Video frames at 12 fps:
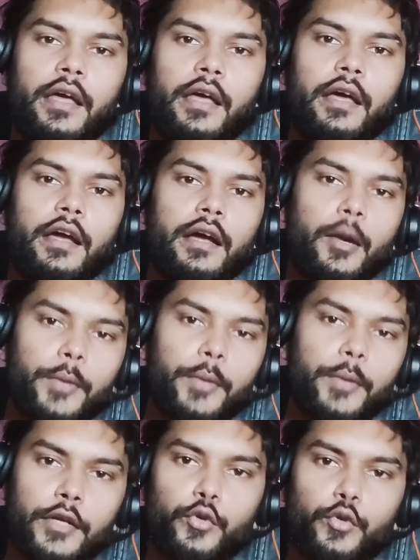coming
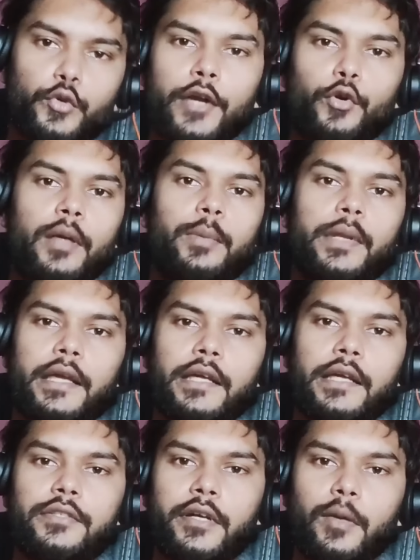into Android
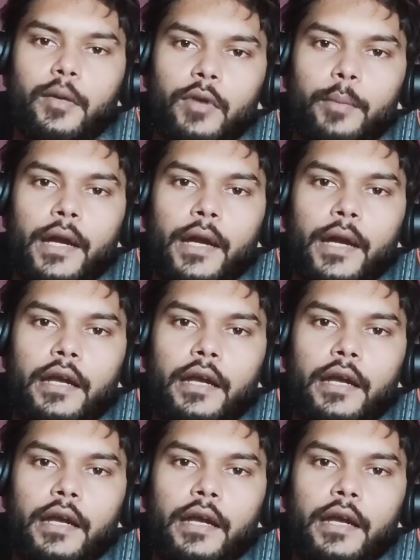application development,